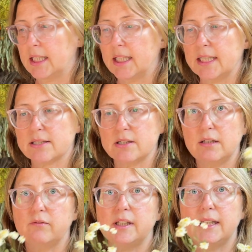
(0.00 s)
it's
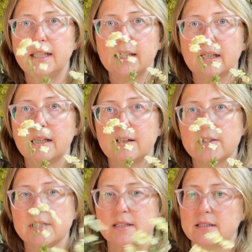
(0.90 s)
lovely little
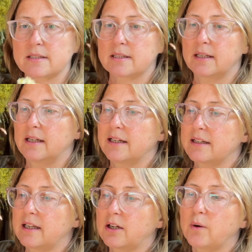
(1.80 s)
clusters
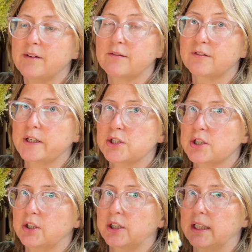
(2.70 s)
that are quite fresh
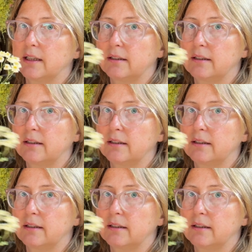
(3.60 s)
looking,